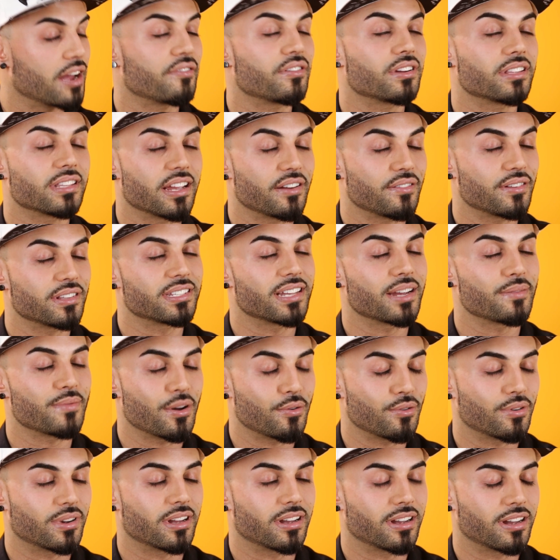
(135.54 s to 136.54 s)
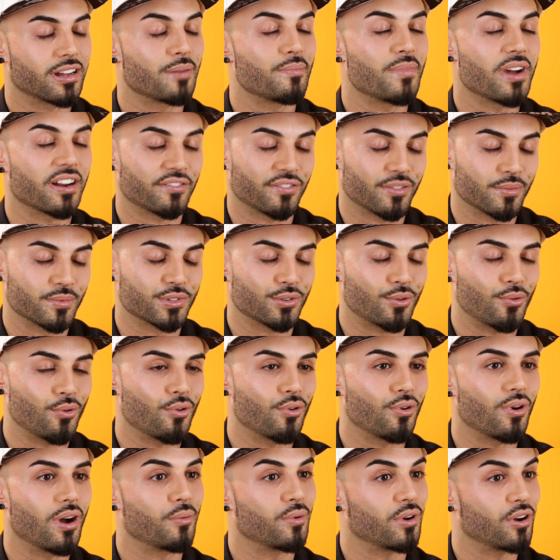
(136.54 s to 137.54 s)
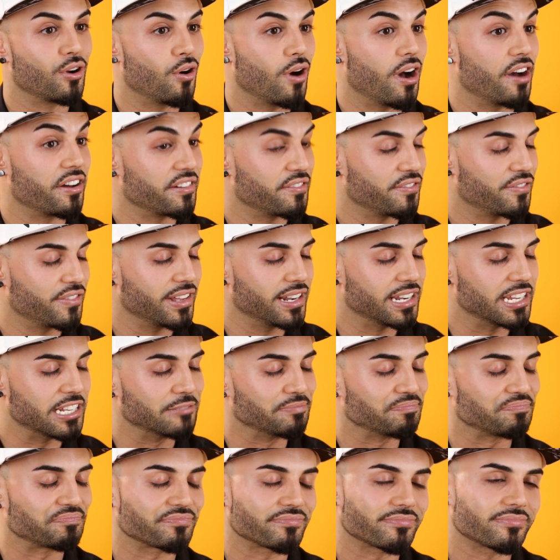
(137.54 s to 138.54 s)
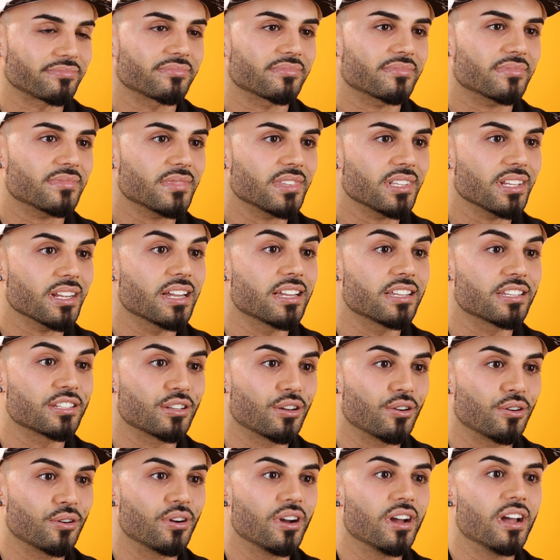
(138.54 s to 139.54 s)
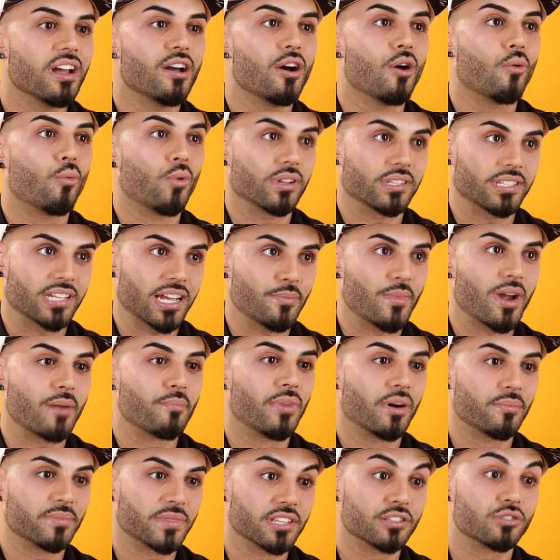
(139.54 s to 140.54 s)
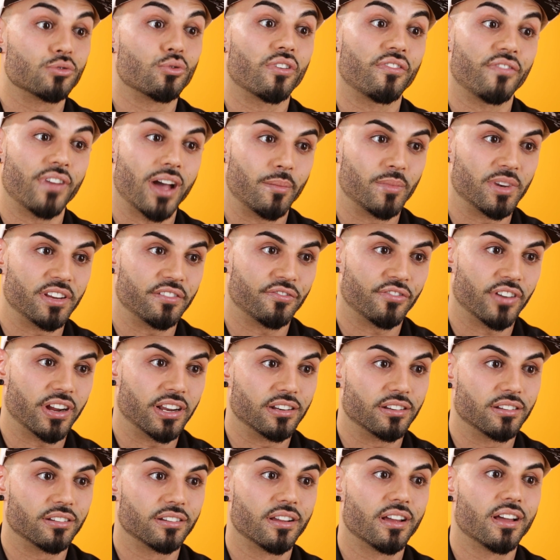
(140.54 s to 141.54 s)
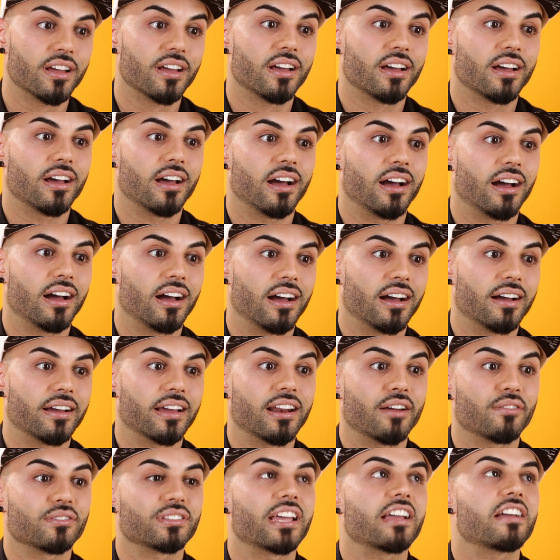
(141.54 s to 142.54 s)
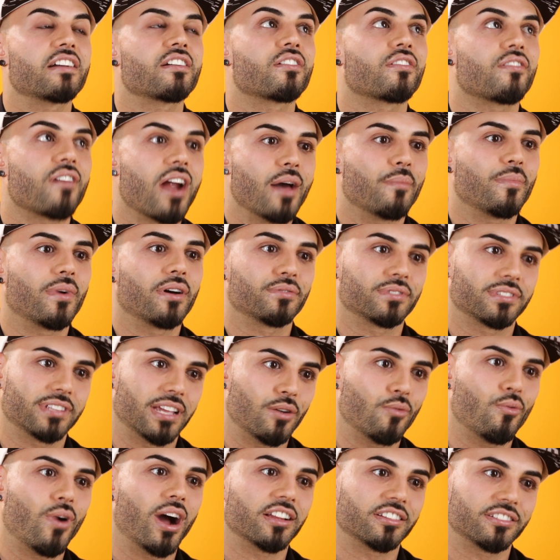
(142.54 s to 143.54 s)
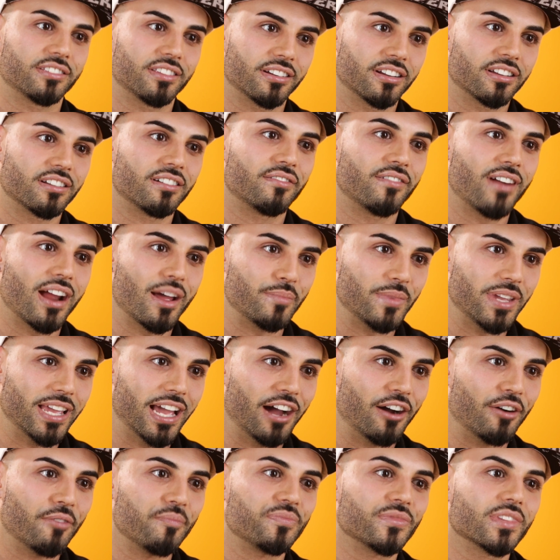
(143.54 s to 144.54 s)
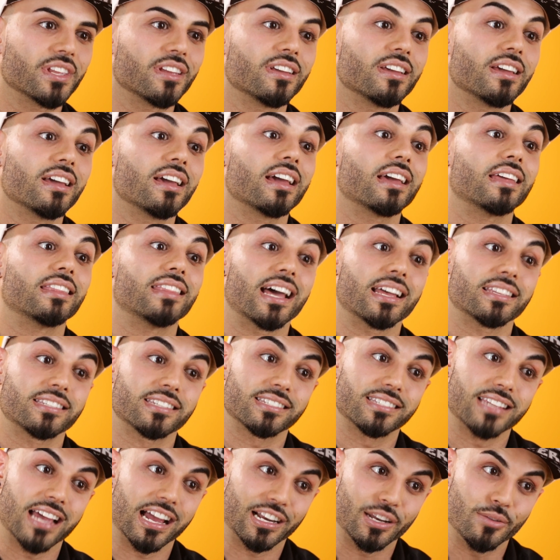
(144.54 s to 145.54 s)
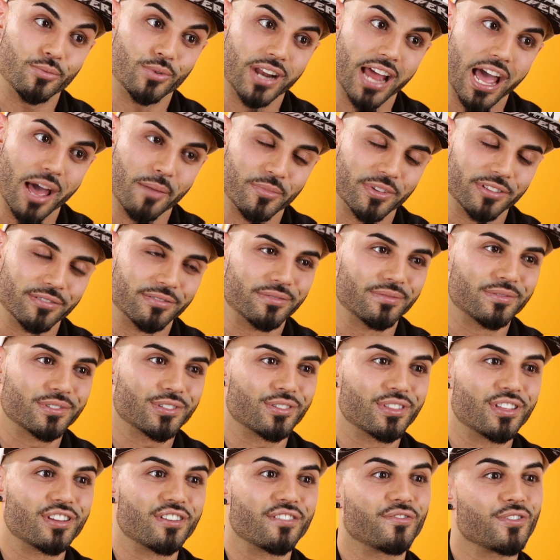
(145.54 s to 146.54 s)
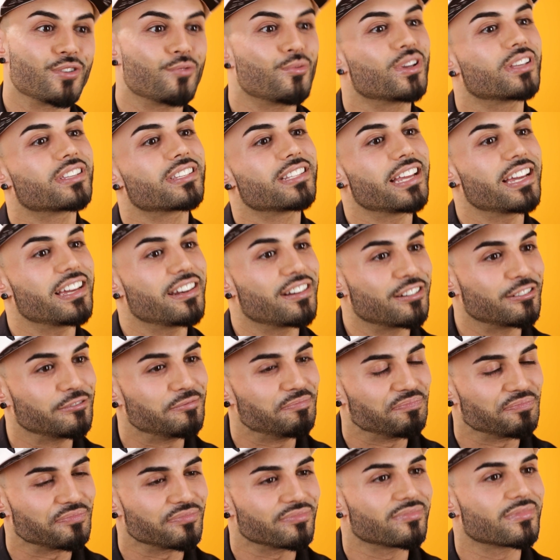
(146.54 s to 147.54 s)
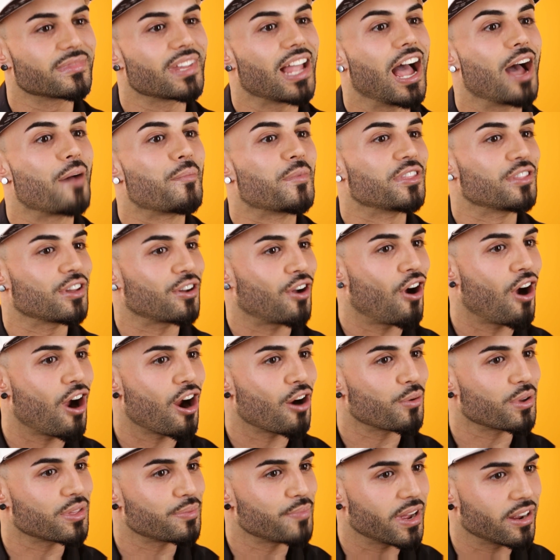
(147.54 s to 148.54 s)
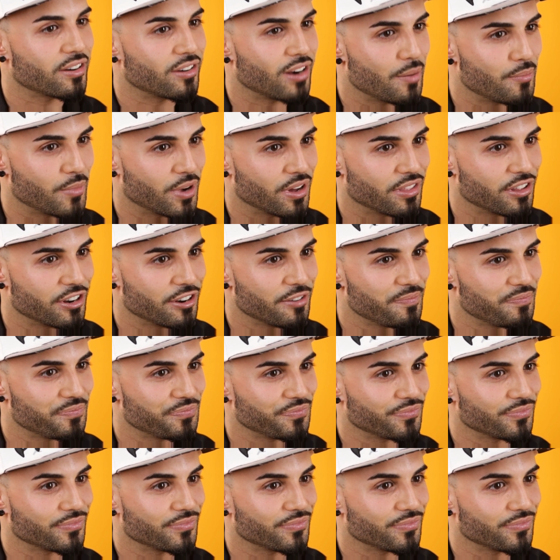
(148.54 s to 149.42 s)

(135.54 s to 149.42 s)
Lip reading: Every time I would come back from school, I would go out in Philly. And so one time I bumped into a family friend. And I was like, crap. I was like, watch, they're gonna rat me out. And that's exactly what happened. So then a few weeks later, I'm in the car with my grandmother.